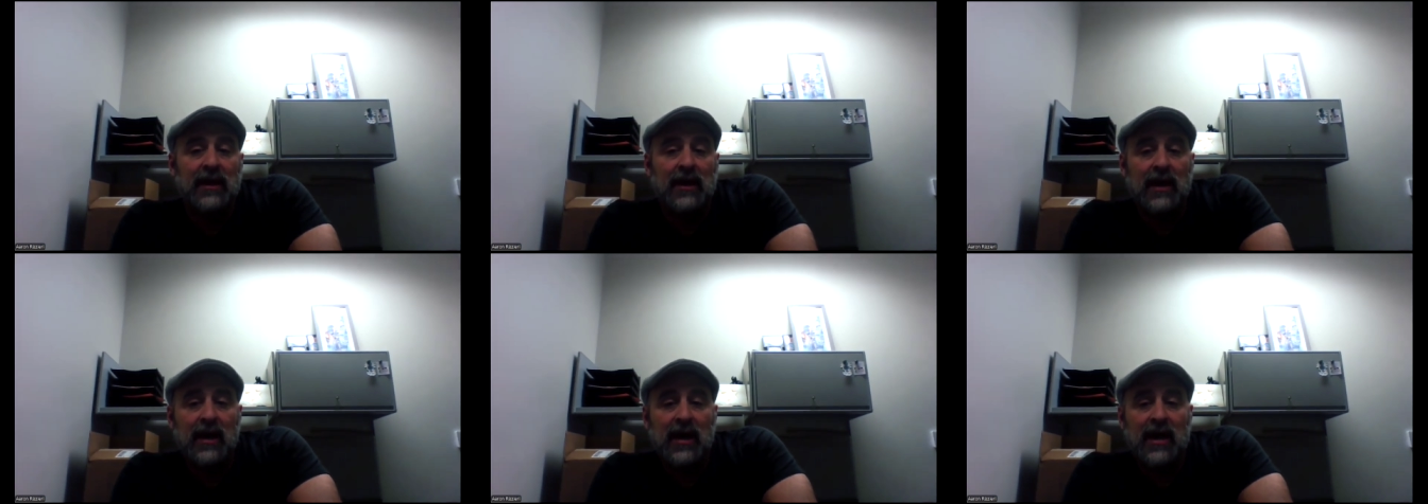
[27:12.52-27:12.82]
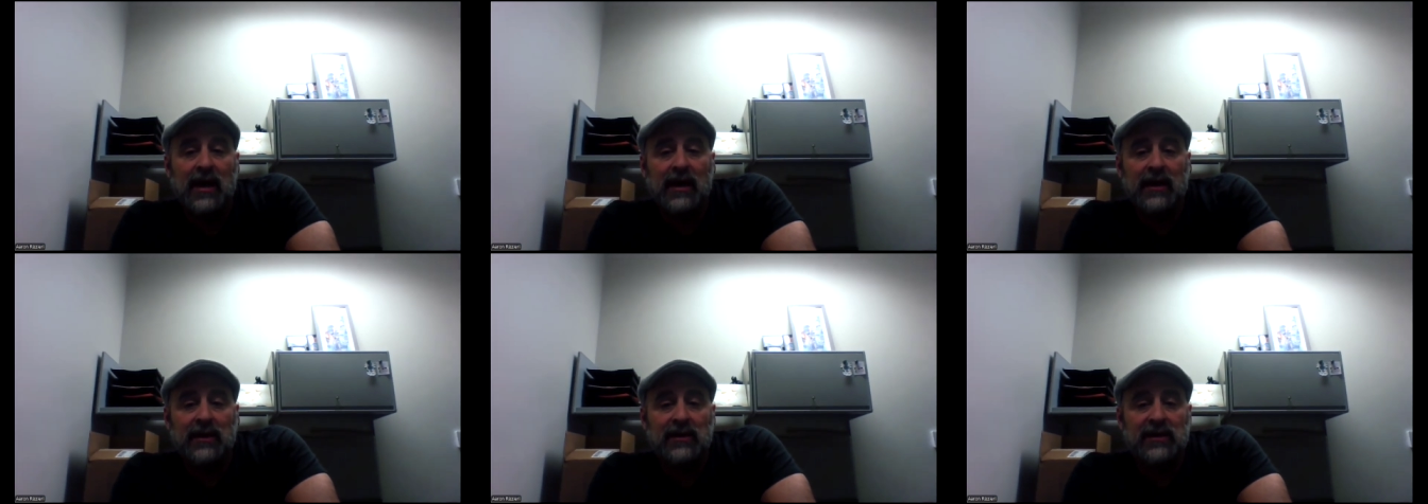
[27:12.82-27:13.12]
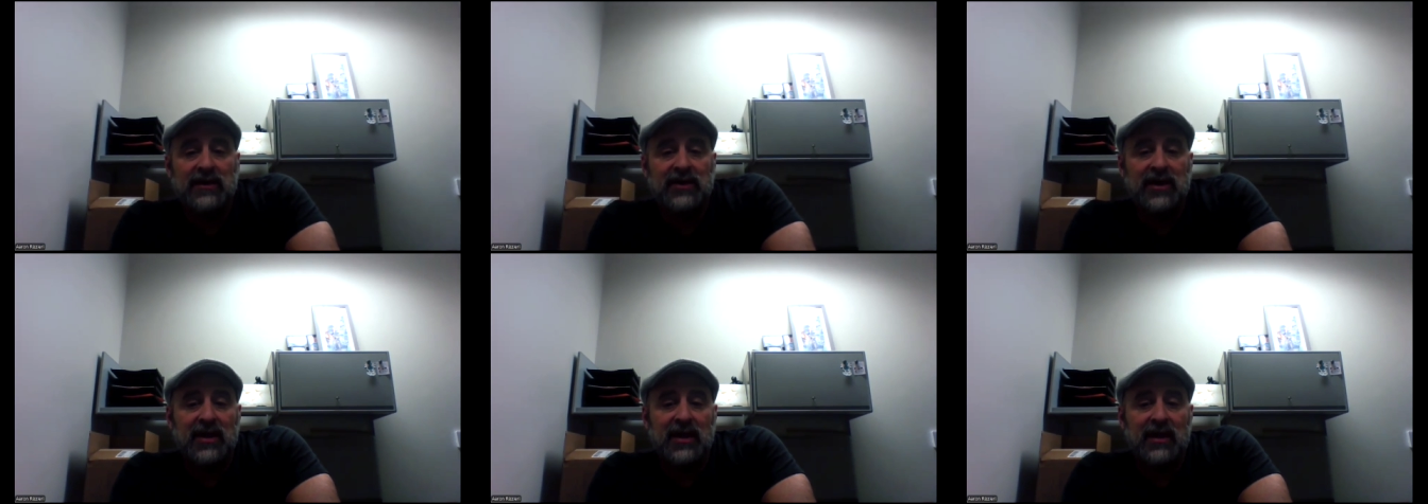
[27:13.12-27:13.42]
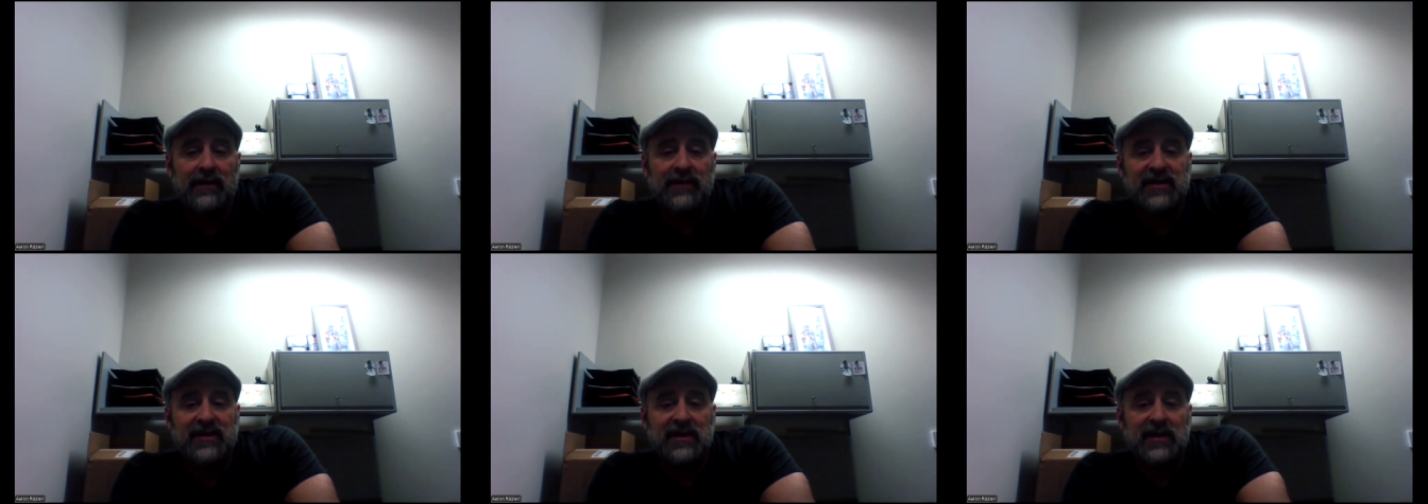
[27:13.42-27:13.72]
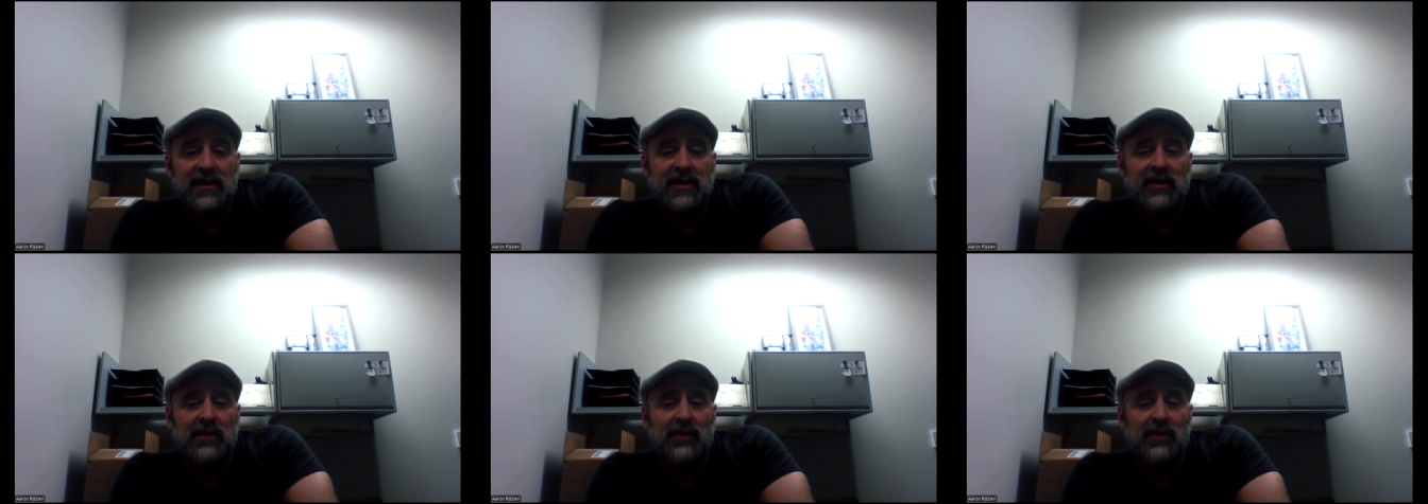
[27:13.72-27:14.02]
All right, good job
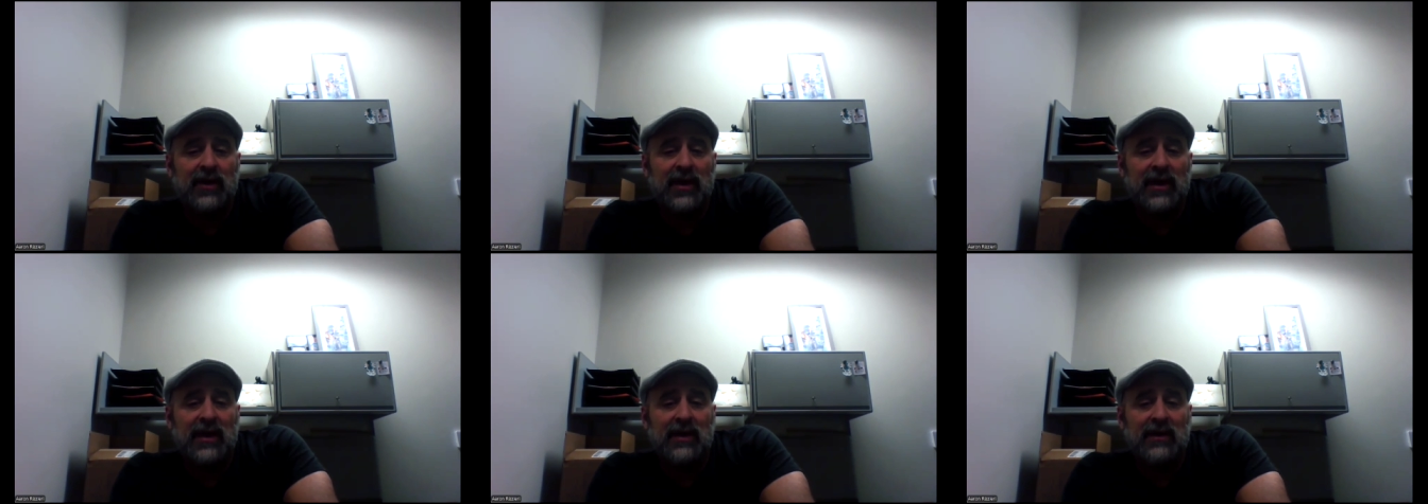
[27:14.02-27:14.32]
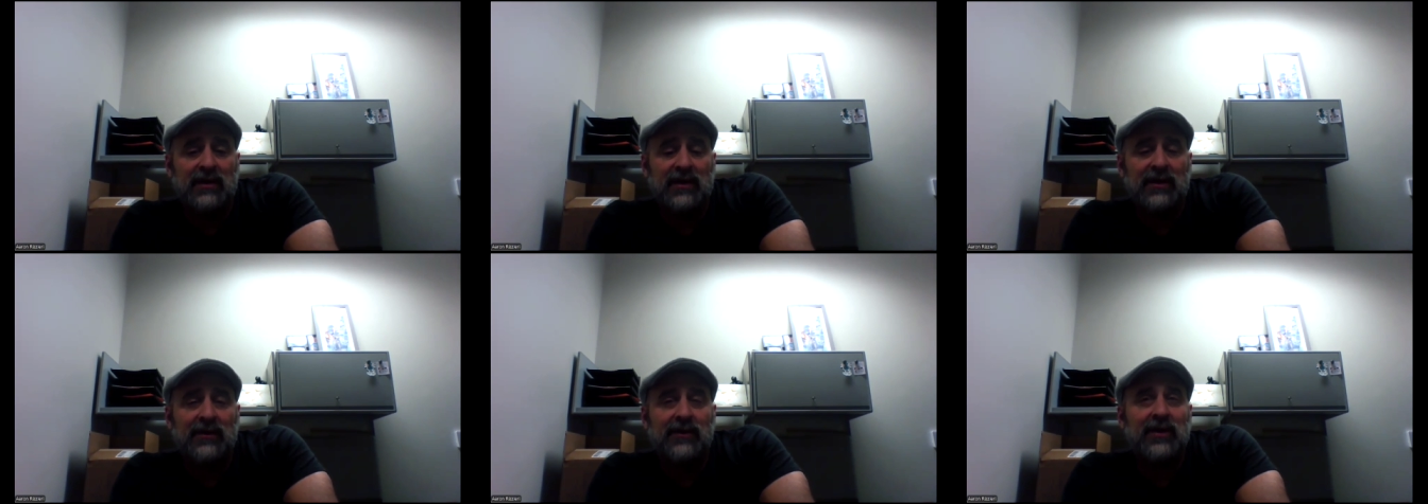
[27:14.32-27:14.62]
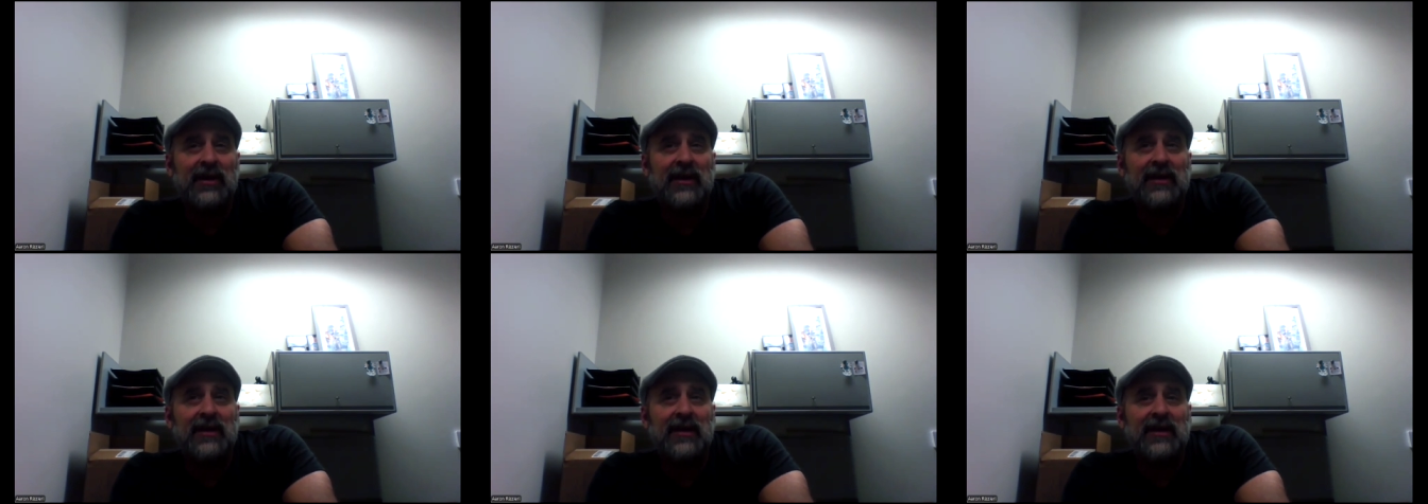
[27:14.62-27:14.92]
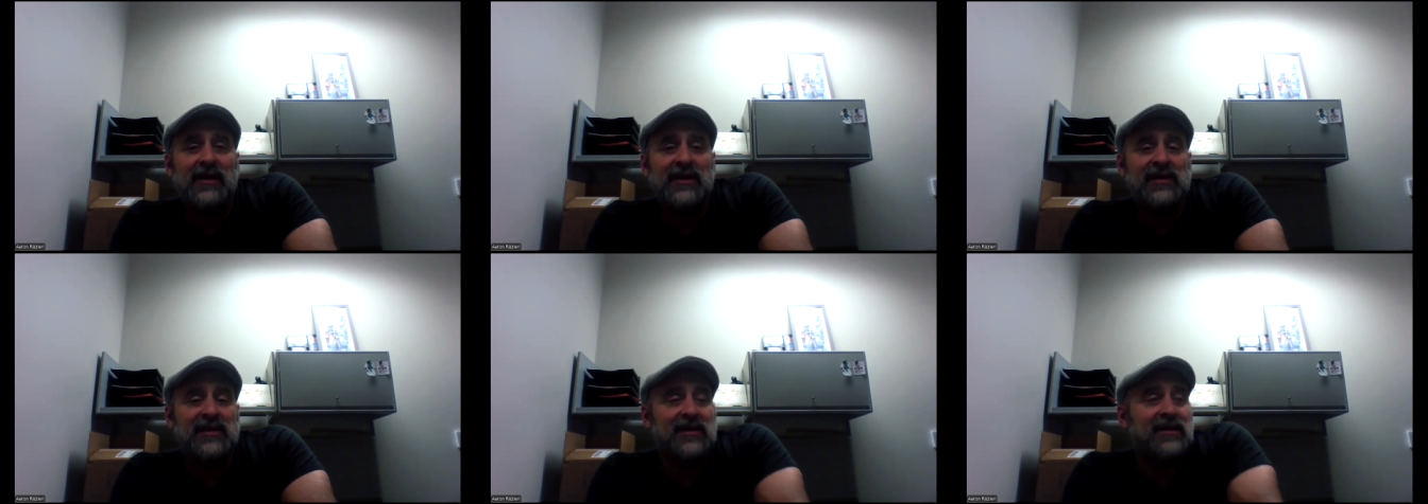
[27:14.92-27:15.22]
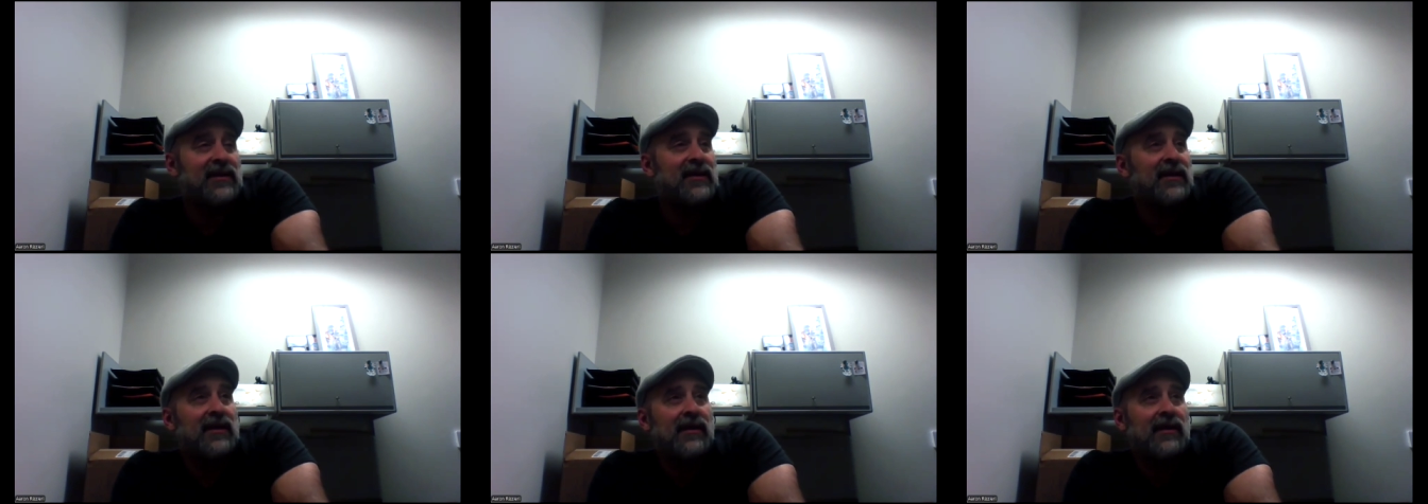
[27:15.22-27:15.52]
sticking around and reading
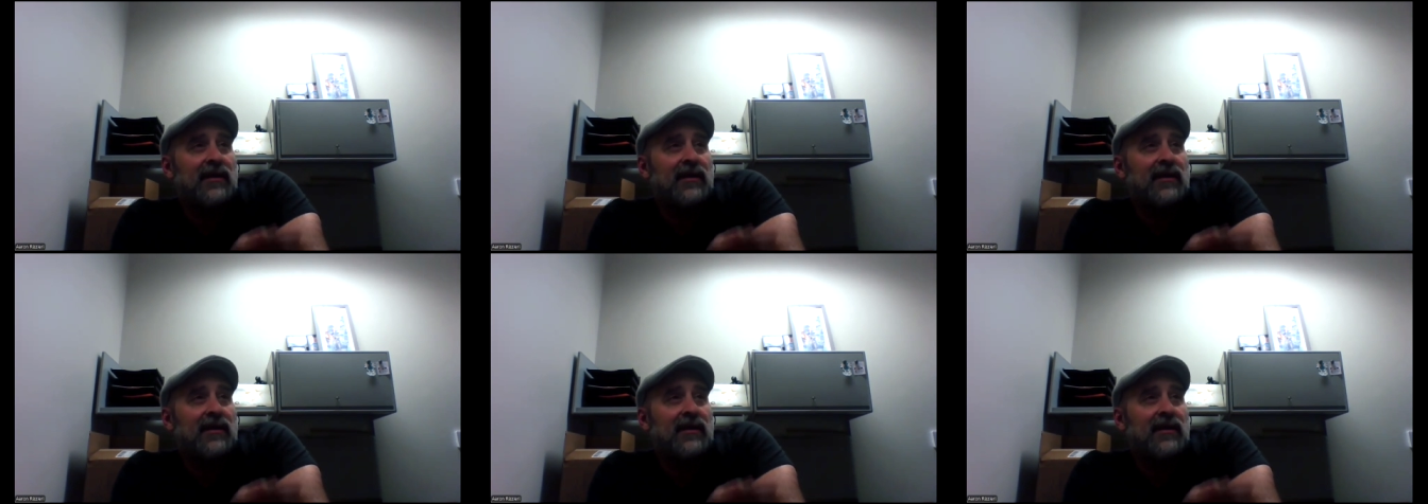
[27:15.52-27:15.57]
this.